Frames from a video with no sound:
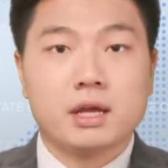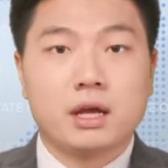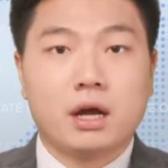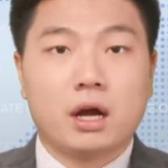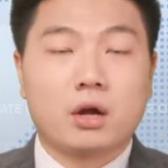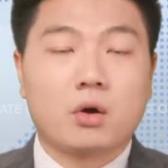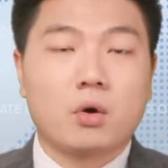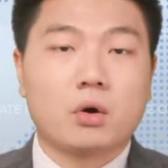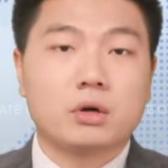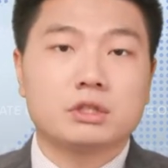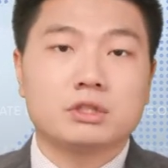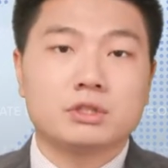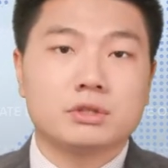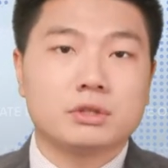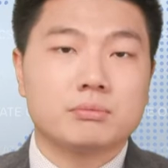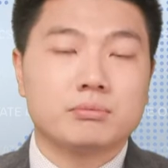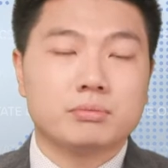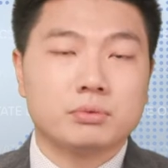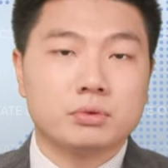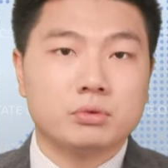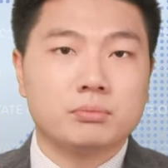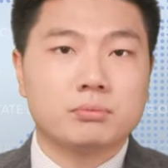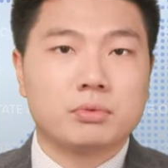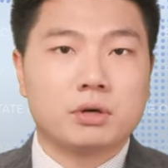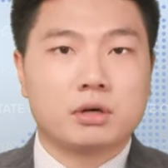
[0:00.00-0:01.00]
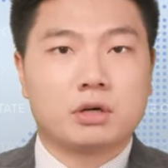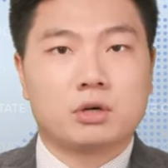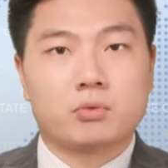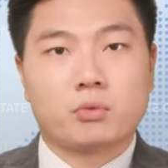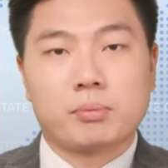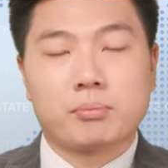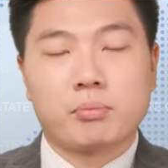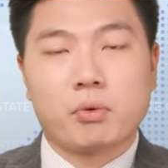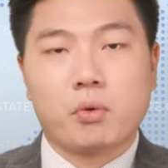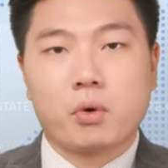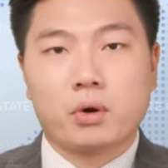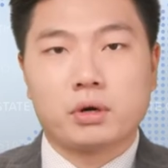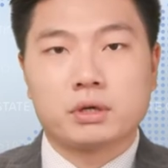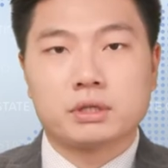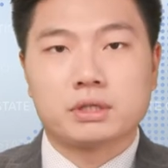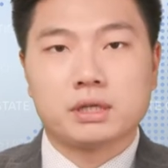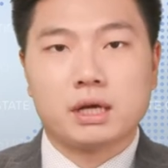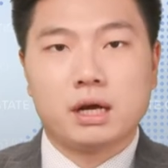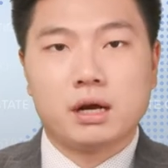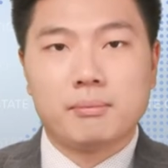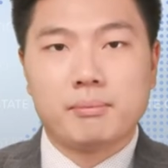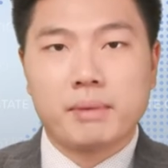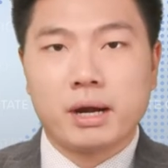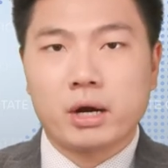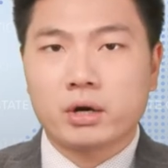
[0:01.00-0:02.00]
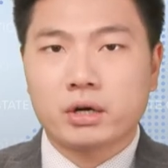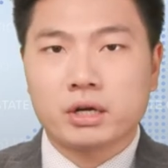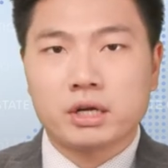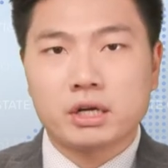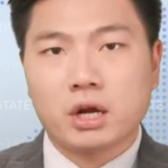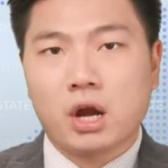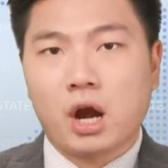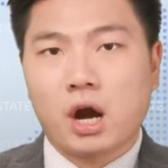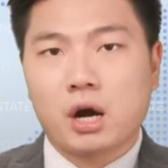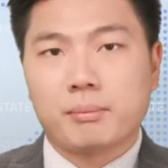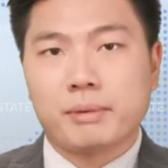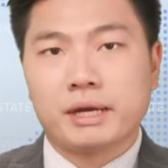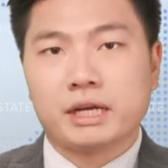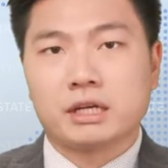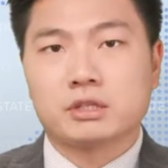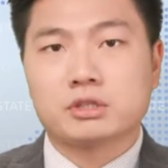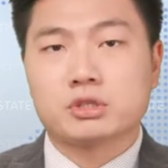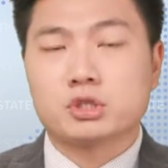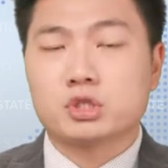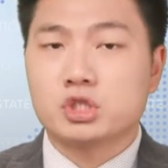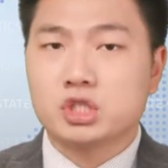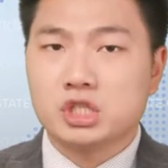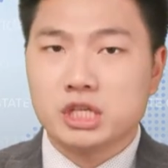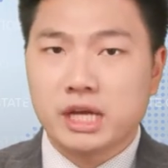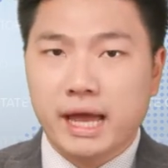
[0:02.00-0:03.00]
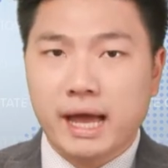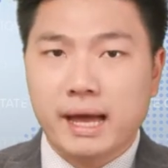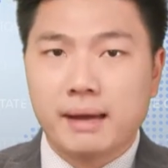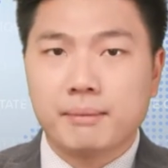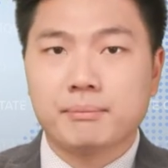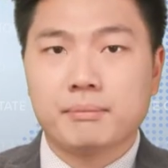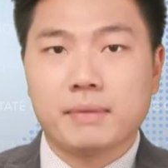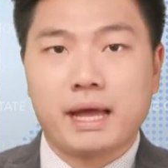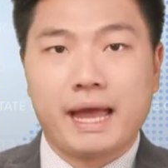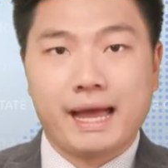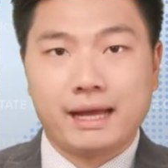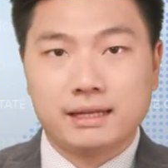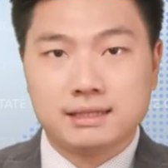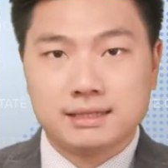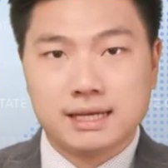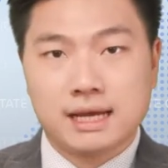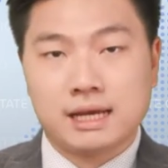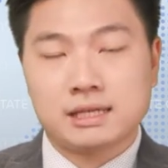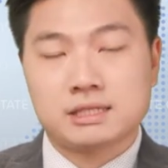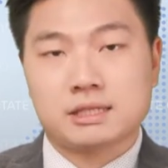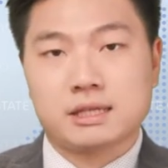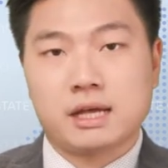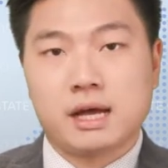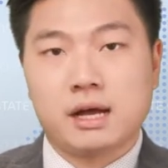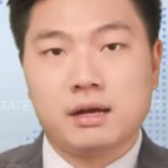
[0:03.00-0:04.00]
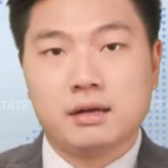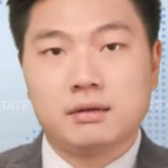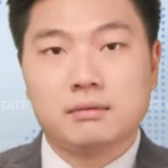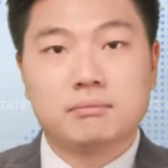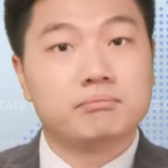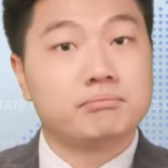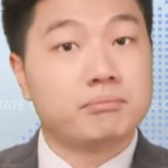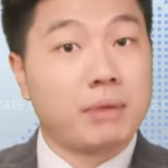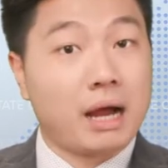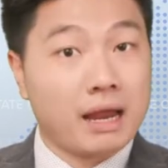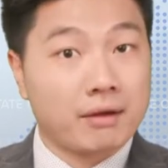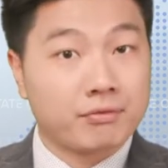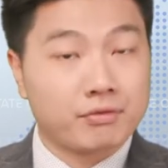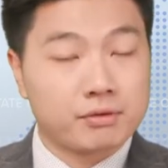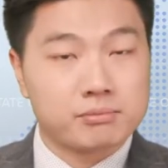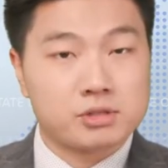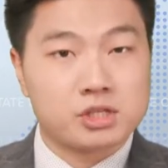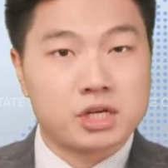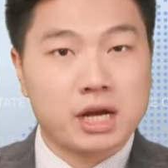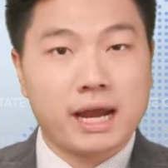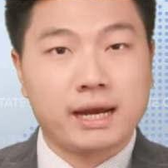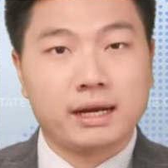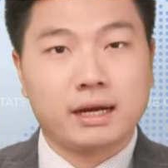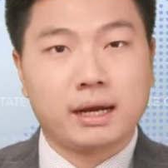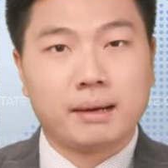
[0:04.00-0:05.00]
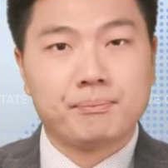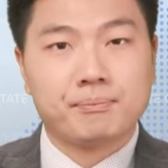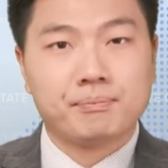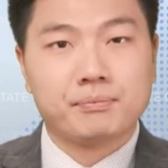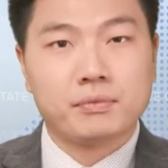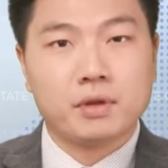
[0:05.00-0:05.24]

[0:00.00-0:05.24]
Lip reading: According to the Bloomberg report, American carmakers GM and Tesla buy from China.